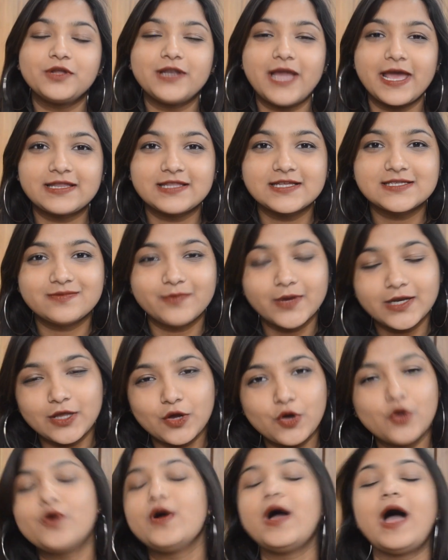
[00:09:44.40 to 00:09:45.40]
you liked this
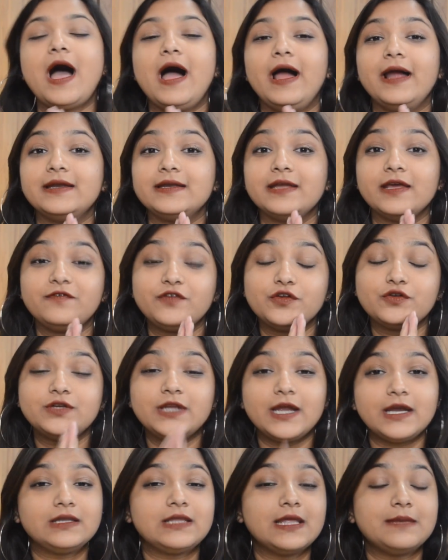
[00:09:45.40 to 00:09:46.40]
video, and if you
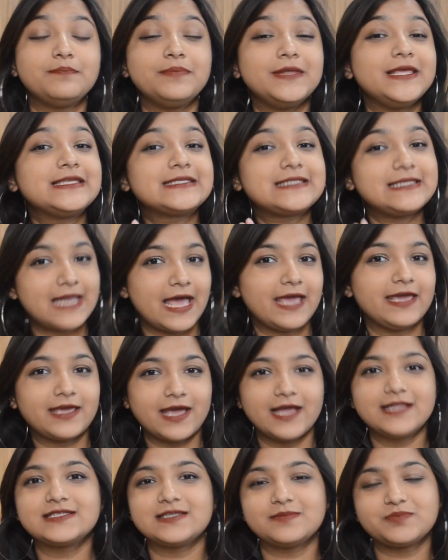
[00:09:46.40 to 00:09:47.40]
did, then please
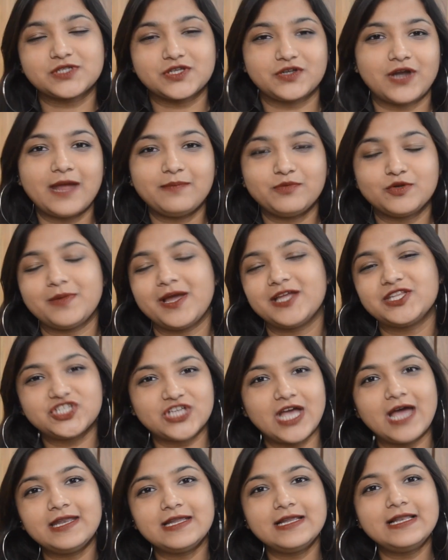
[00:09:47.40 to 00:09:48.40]
like and subscribe to my
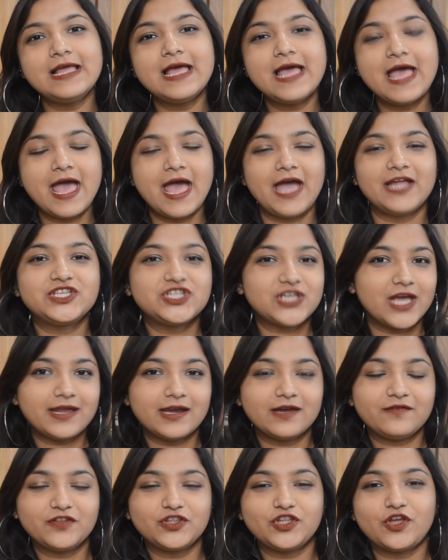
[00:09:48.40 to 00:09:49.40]
channel and share
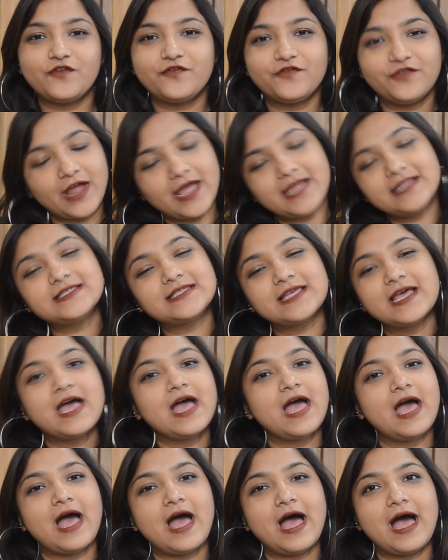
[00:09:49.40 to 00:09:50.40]
it with your friends,
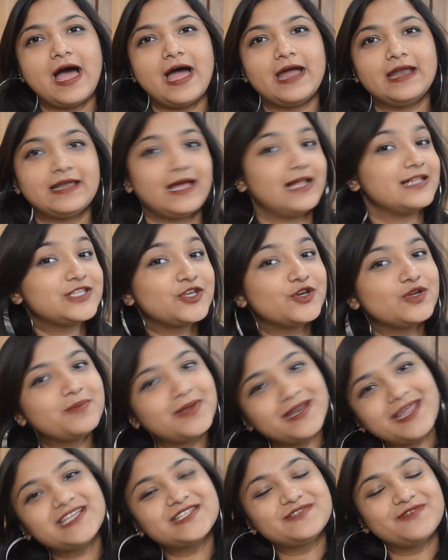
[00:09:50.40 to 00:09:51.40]
and I'll see you in
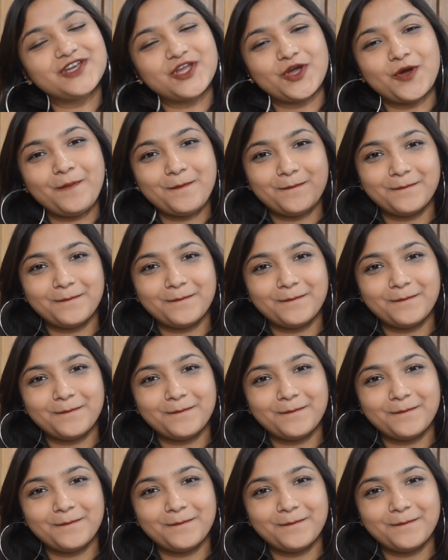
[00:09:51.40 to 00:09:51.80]
my next video.